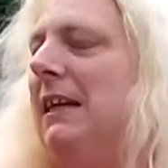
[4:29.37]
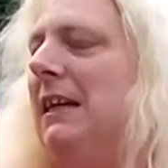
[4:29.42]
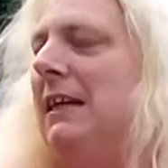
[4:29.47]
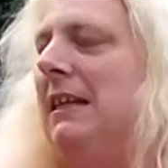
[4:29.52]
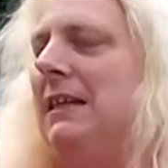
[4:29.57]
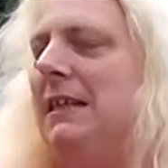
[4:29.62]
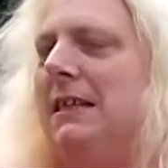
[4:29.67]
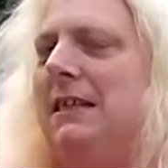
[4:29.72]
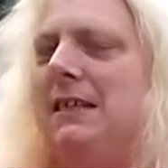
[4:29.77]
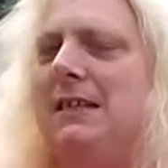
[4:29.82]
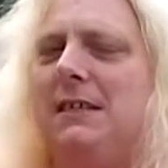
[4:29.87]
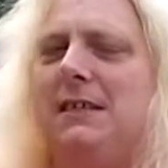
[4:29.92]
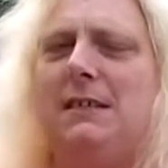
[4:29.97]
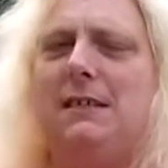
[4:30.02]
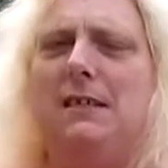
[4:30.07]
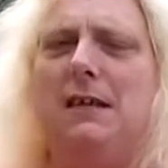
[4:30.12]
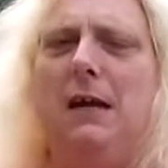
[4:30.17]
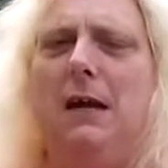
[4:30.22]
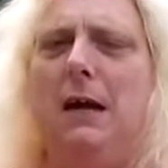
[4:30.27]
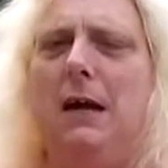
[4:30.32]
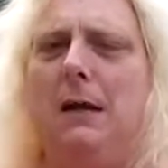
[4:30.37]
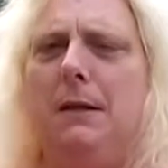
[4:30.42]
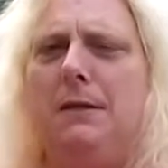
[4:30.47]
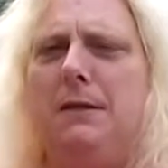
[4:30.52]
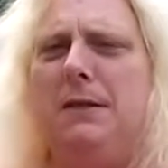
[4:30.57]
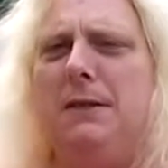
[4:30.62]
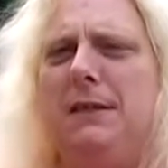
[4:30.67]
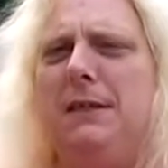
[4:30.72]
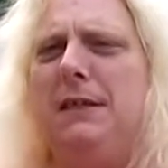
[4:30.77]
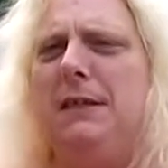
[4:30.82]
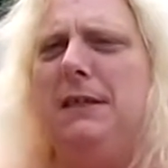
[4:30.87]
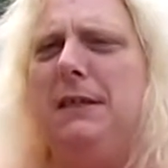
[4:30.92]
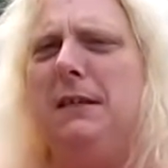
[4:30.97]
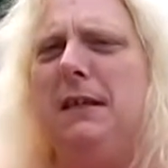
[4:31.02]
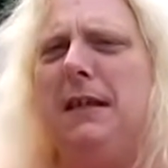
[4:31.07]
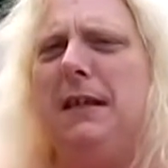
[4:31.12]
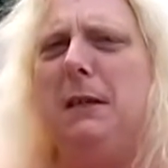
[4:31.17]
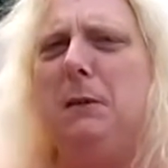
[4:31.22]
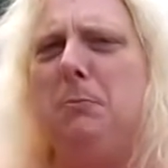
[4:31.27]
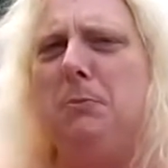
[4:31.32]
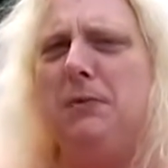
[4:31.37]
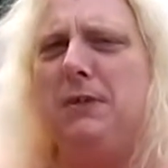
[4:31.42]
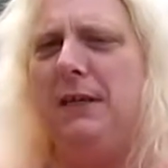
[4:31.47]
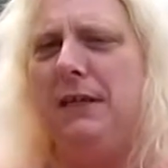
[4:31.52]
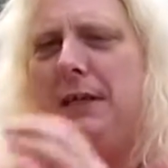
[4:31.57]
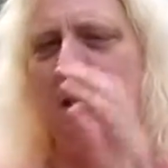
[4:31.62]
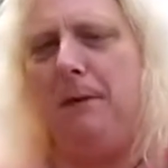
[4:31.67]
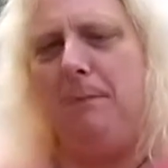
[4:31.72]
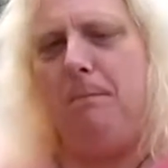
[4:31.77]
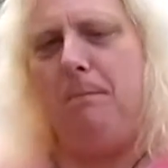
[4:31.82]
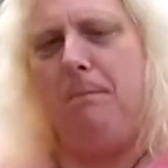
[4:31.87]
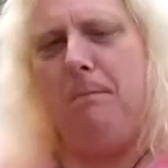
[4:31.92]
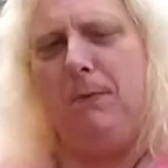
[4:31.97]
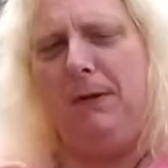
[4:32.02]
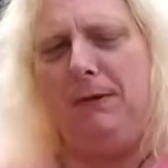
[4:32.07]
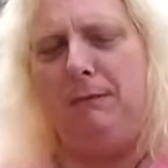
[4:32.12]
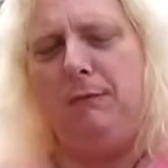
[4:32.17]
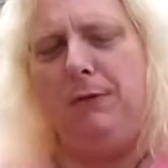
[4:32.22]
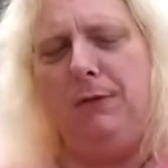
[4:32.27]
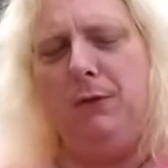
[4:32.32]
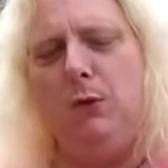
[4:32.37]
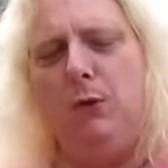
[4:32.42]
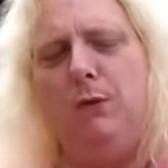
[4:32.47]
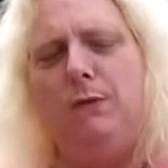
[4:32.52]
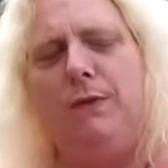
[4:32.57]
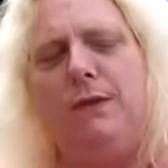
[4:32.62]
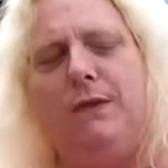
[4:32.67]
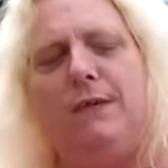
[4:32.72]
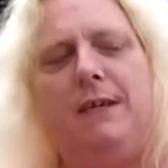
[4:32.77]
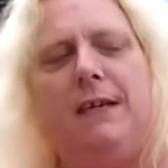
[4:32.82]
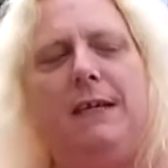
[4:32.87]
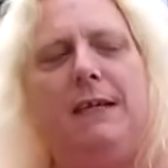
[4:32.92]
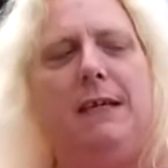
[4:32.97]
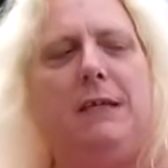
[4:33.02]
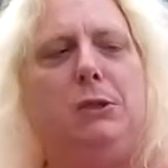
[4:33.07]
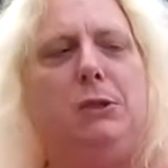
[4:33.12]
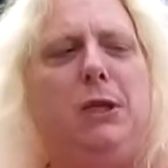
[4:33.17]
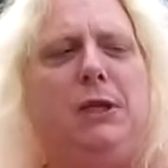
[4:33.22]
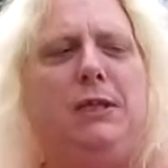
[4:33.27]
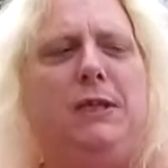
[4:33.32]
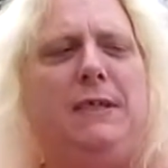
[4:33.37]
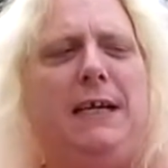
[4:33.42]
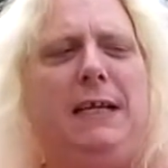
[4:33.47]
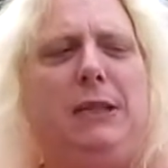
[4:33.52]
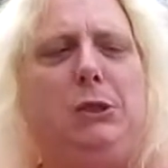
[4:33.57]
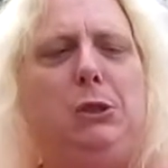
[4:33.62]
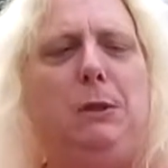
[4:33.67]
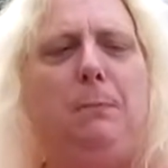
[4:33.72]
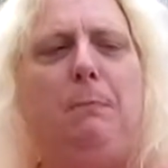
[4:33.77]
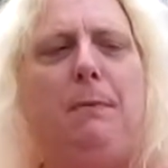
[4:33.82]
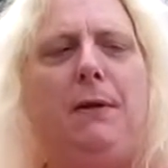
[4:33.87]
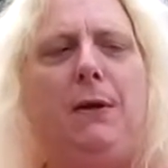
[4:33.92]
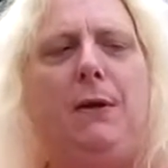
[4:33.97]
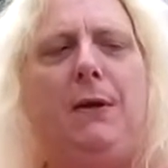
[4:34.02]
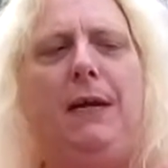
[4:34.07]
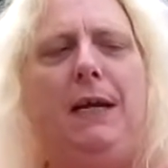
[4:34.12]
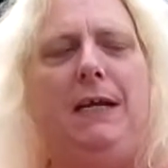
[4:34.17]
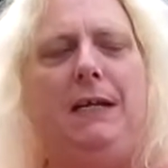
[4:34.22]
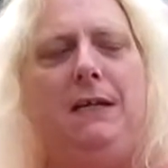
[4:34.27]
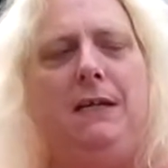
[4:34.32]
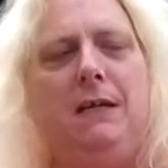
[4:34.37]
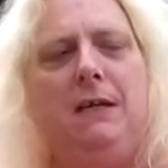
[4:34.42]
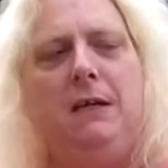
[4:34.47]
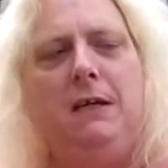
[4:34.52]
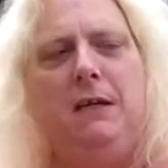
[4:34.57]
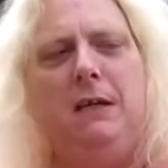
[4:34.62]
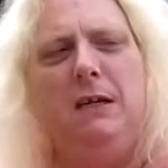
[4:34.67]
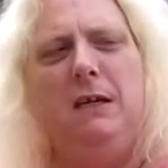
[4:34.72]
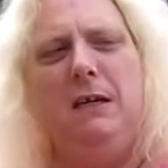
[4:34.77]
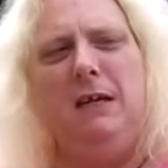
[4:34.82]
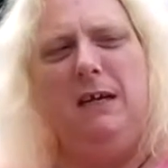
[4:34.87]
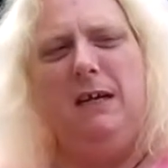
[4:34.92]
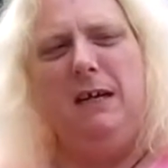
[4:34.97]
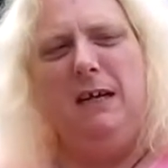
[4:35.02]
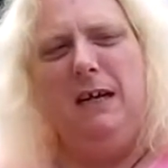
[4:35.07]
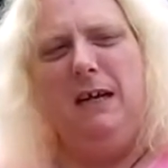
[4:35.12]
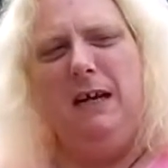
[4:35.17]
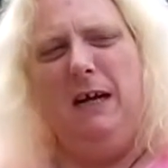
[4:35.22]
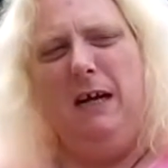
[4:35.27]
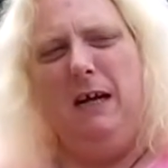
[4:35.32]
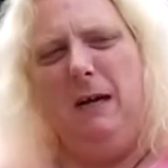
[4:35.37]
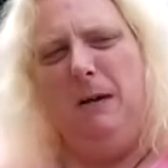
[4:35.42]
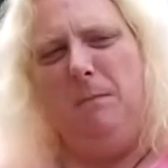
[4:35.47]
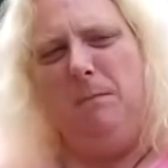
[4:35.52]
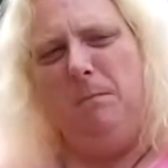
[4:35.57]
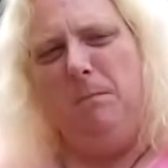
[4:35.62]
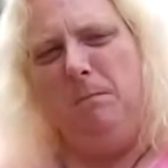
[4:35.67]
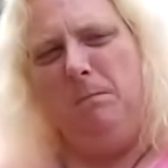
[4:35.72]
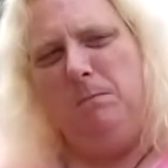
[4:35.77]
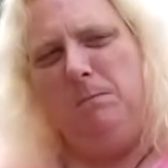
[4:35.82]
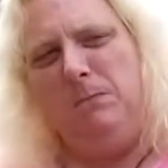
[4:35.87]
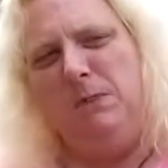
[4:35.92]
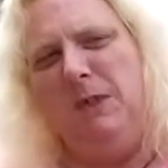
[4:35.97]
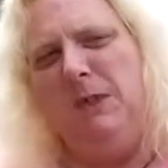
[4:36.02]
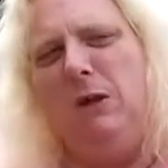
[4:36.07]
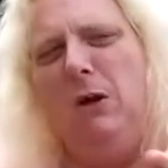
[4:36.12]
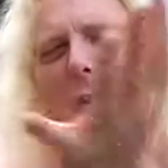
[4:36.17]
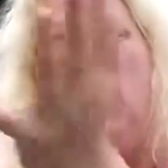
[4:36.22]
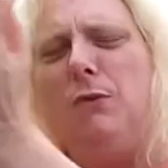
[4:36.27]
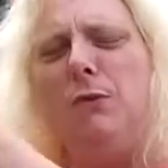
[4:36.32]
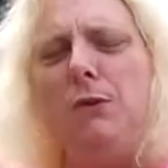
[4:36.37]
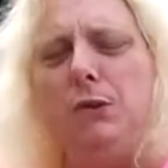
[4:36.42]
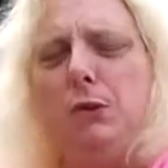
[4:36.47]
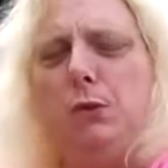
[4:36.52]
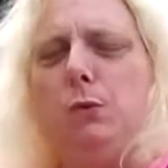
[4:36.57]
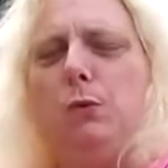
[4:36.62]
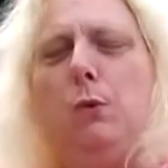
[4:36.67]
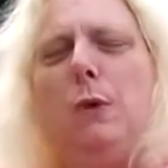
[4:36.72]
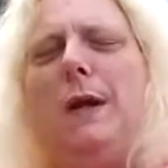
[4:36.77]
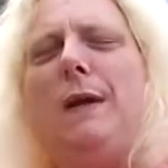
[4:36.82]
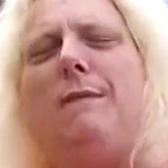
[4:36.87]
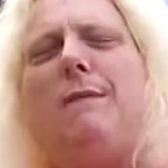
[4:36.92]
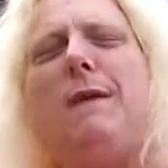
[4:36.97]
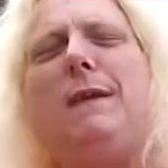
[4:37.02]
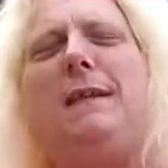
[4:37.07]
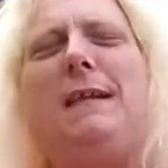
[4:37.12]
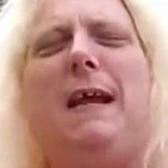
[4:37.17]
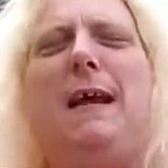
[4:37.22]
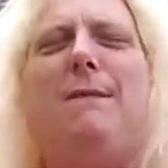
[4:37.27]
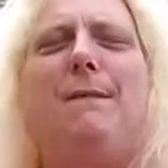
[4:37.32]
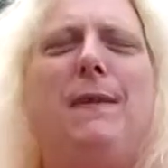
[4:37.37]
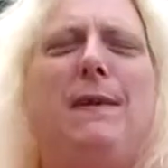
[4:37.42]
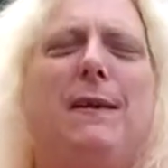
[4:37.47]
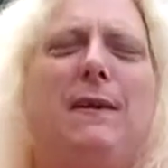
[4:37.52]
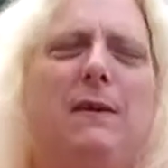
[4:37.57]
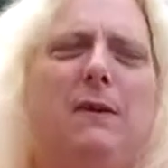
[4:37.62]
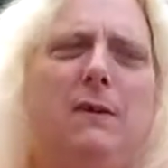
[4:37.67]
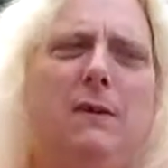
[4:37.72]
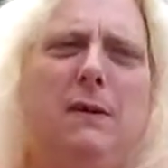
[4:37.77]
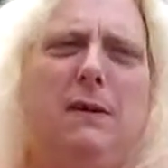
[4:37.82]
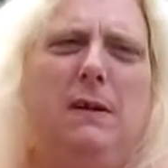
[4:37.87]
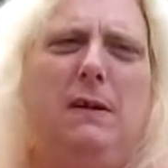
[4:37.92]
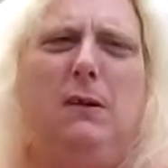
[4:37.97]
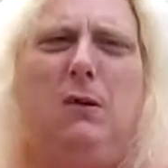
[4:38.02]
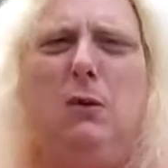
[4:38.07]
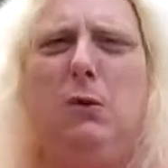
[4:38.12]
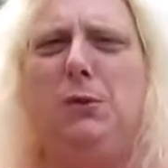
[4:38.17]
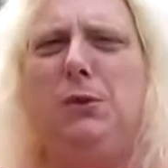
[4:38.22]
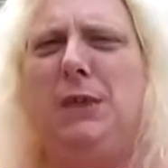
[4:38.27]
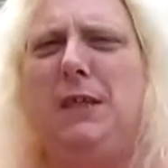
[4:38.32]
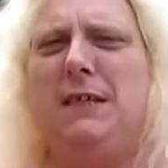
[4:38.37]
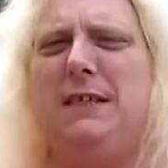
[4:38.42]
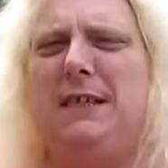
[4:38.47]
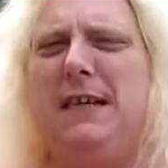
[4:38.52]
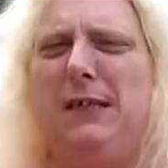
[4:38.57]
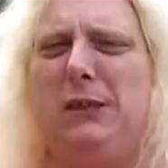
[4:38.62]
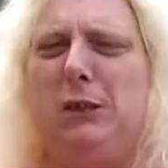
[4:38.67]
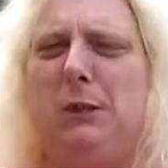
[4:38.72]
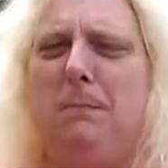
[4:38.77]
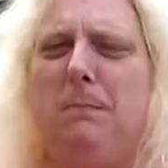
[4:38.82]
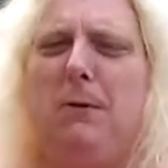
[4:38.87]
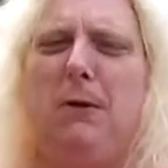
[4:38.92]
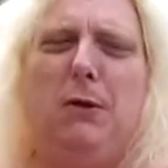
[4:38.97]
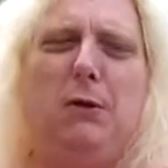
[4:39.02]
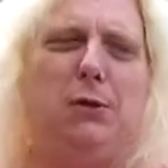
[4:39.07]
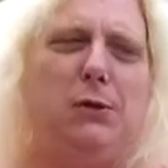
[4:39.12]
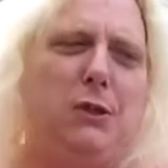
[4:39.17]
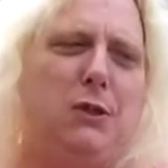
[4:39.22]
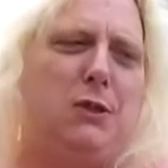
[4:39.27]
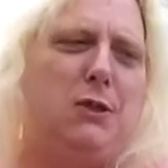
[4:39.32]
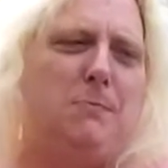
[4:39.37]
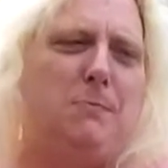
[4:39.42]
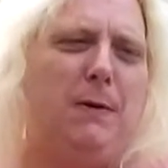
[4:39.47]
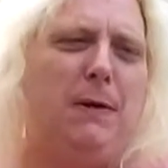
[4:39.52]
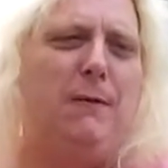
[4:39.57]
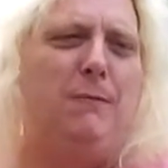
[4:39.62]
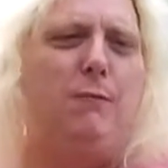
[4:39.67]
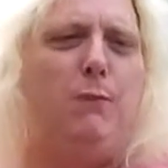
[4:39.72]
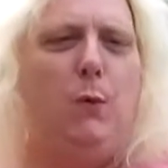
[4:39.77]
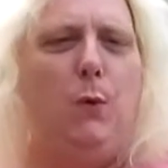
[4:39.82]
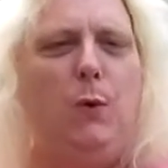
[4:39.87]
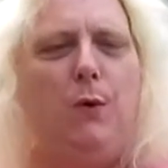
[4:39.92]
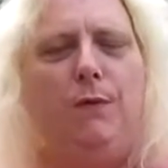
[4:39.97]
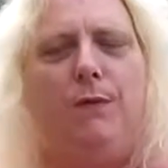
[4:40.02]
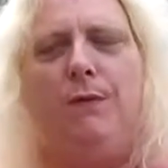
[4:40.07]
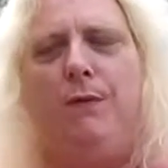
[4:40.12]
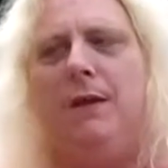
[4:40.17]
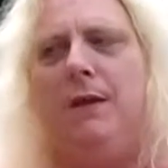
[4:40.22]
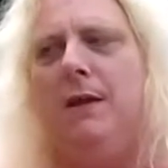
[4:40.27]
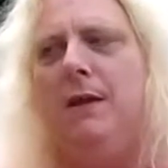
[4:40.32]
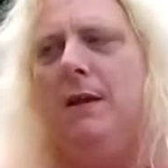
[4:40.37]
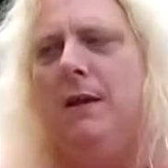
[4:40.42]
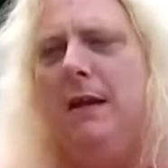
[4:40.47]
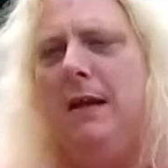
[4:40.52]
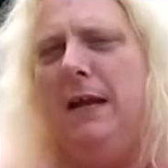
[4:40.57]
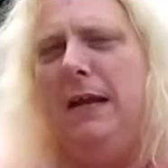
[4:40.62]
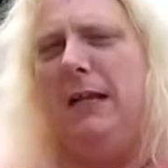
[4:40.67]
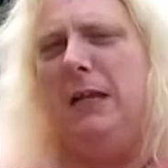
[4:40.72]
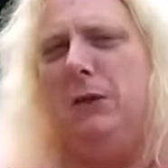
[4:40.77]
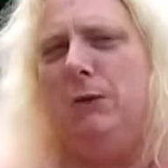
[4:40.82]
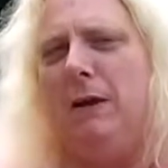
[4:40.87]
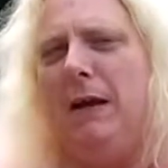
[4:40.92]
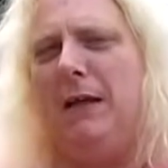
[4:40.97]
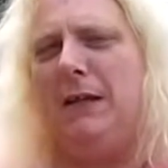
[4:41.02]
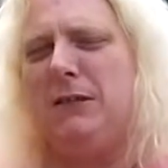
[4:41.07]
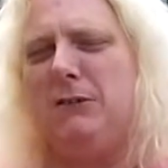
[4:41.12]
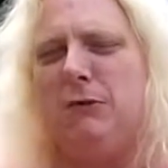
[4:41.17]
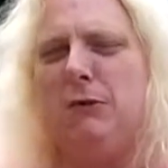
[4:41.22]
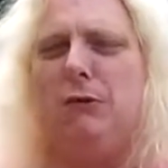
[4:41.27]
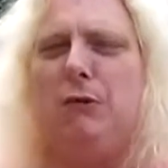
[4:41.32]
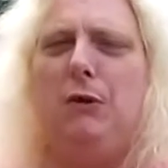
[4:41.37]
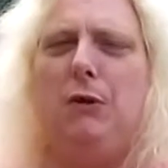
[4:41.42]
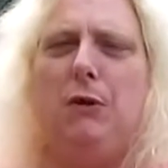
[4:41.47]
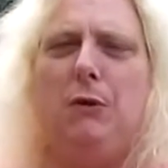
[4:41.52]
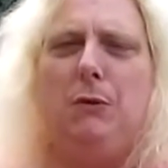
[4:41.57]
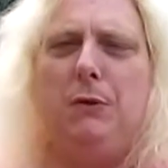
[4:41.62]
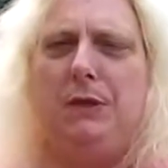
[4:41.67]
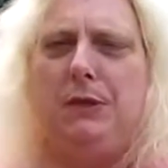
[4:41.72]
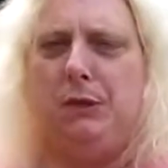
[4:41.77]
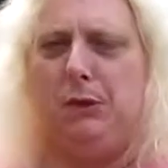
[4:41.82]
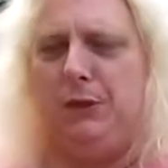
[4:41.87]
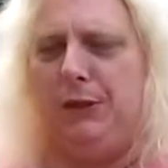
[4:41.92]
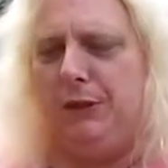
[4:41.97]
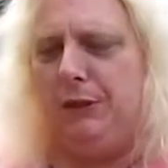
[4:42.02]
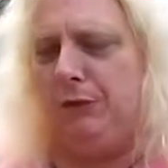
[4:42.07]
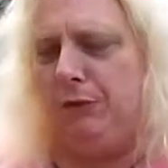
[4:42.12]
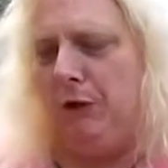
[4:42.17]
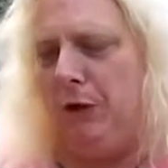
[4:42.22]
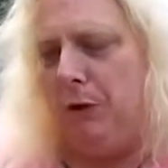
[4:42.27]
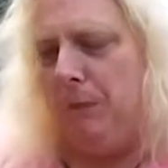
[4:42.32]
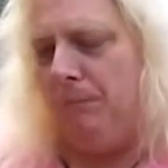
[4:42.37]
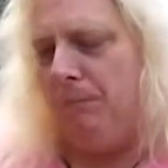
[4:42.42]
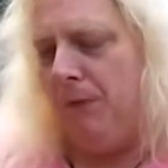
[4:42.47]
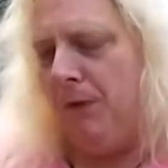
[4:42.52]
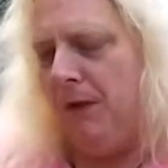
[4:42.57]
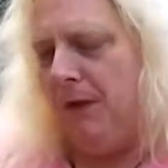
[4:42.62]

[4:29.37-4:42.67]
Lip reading: Is so they said, like, almost like when the Earth is like in gestation period, and all the new life after her gestation period shall spring forth, and the grass will grow and the trees will grow.